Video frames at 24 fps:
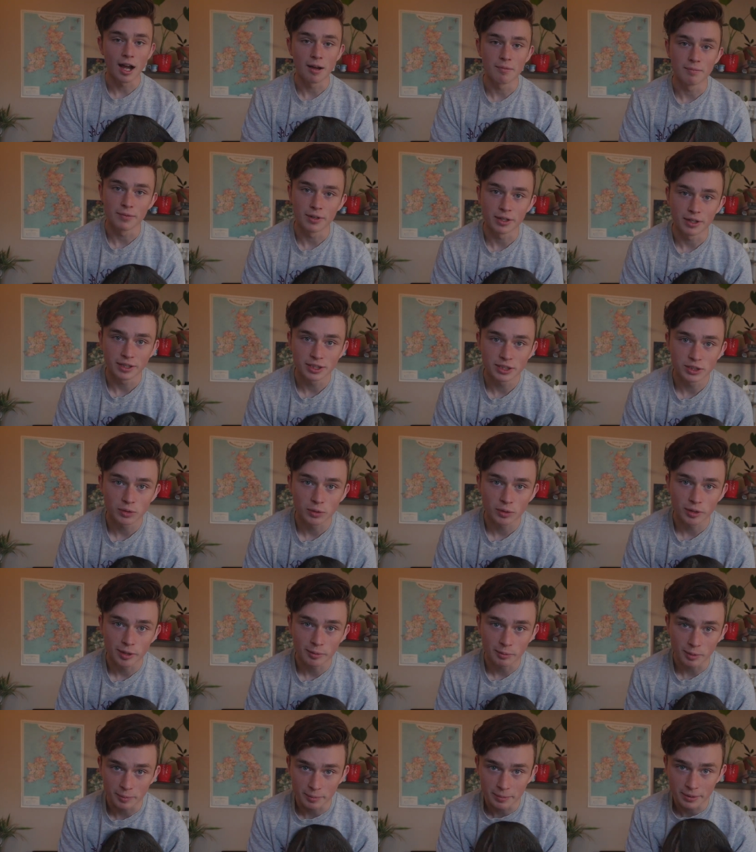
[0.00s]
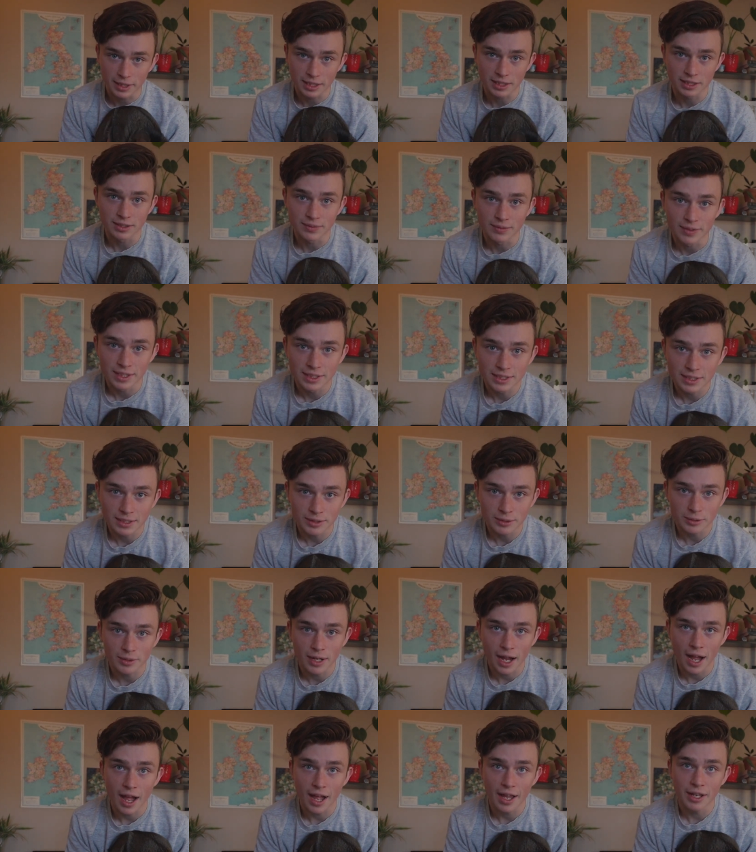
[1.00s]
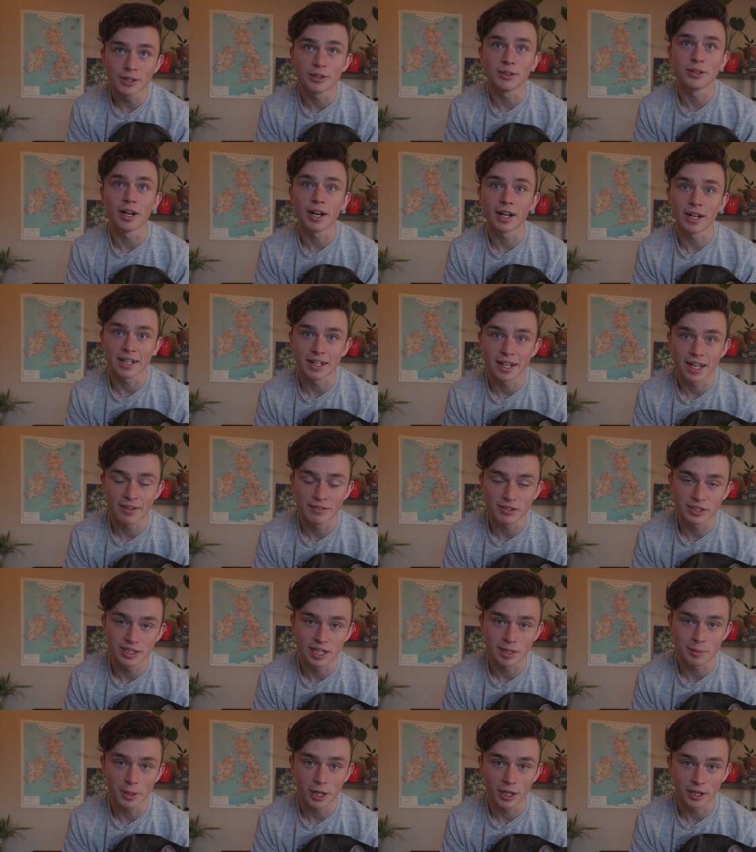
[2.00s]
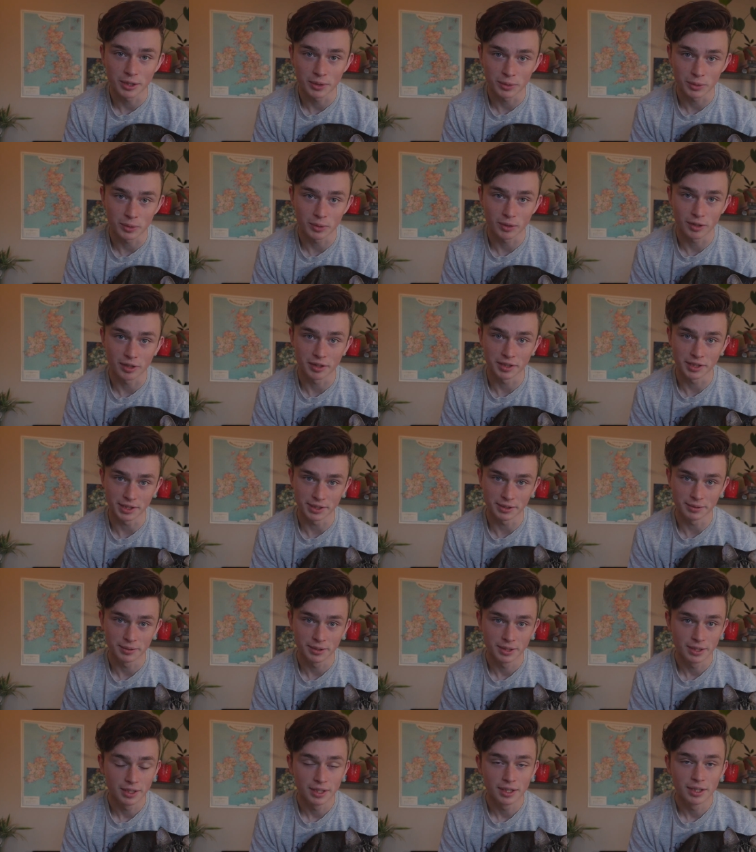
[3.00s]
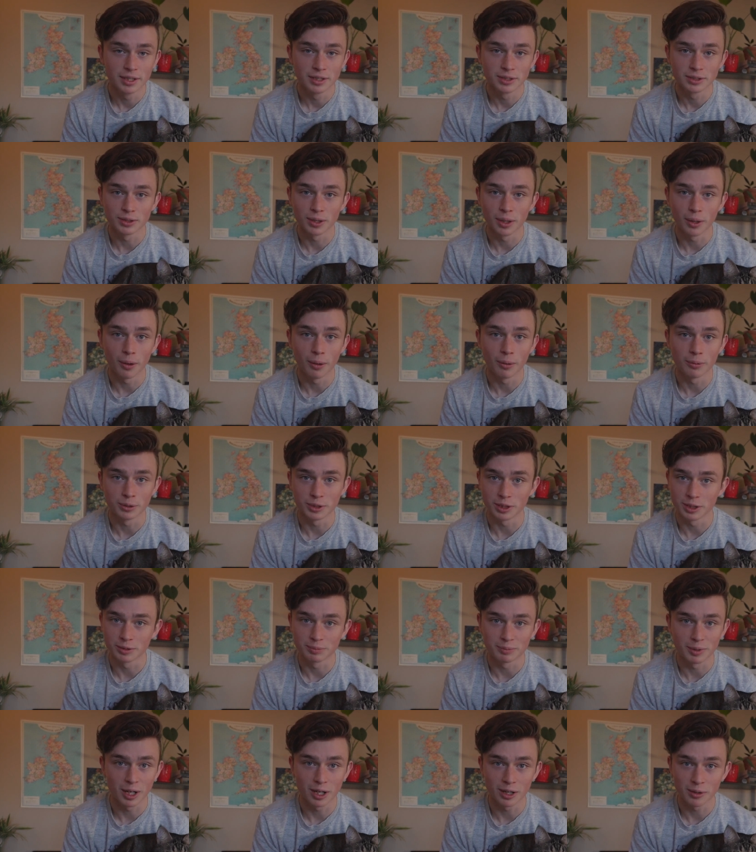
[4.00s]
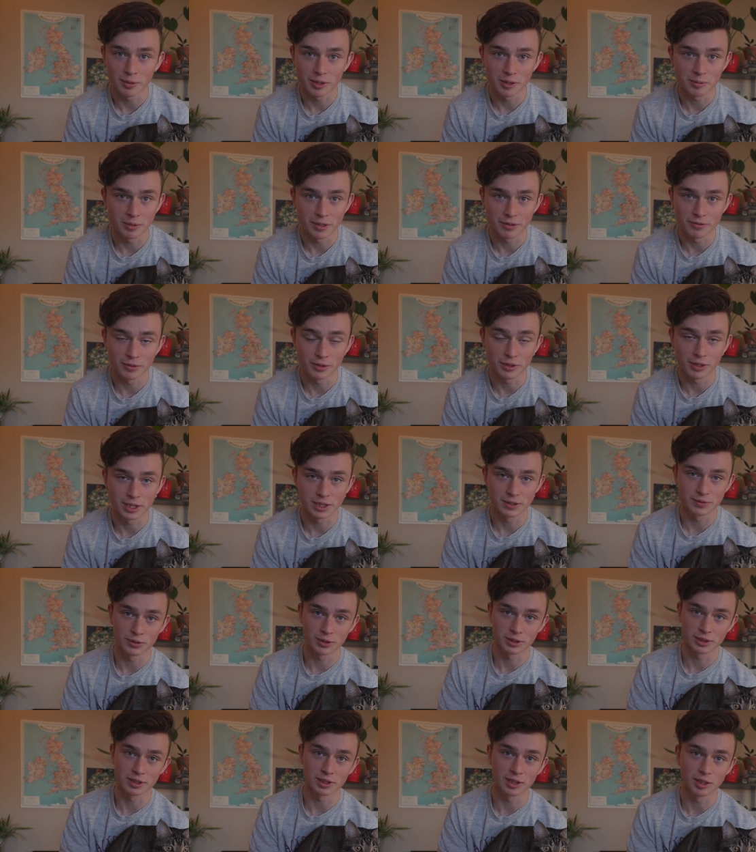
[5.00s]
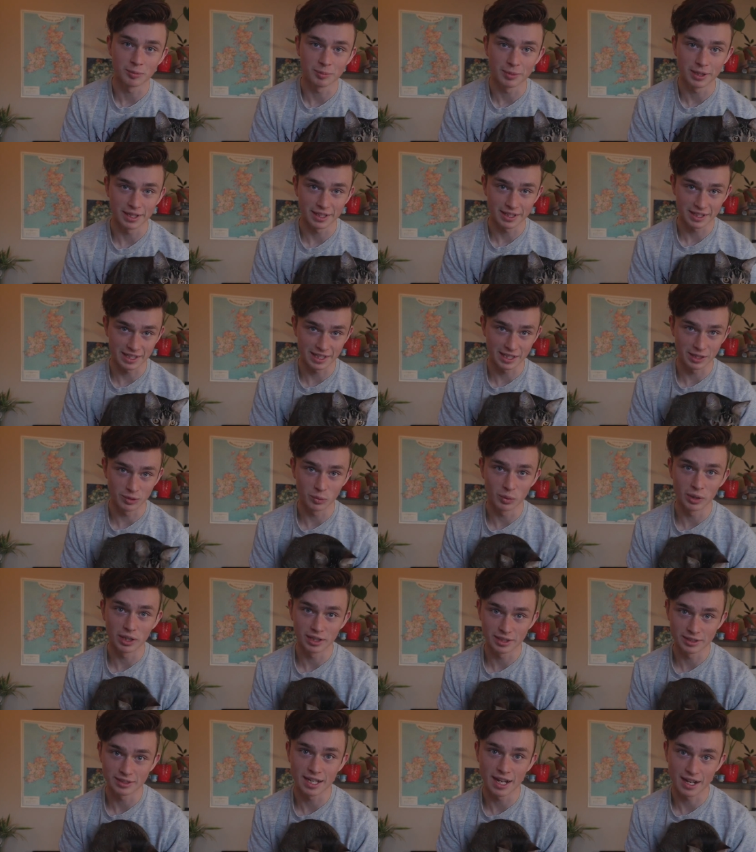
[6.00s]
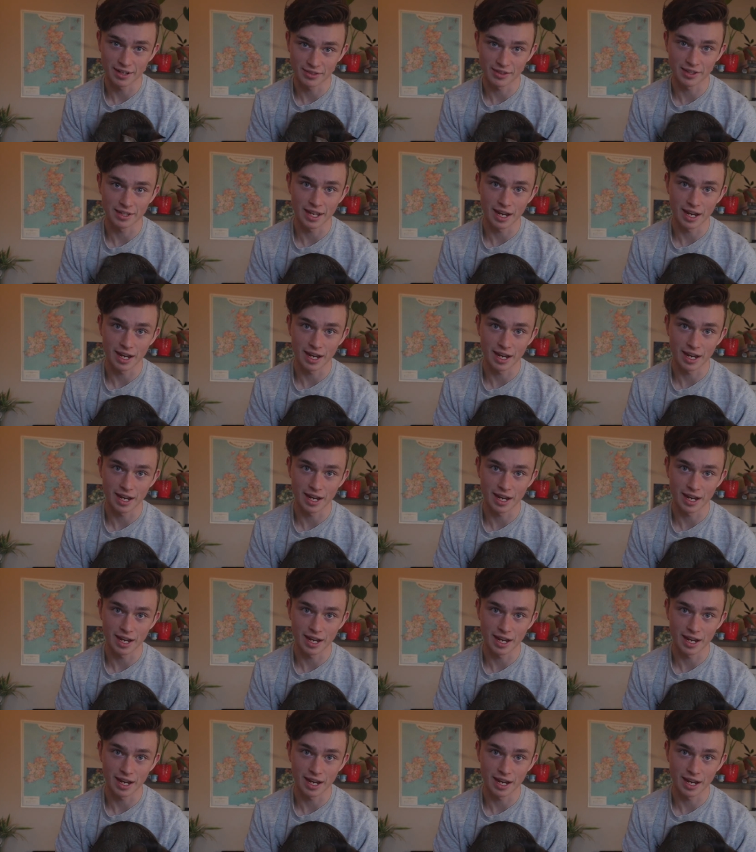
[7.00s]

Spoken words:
I'm very sorry, but because of this little guy, you're not gonna have the same audio quality. So just bear with me for this first little bit. He will attack the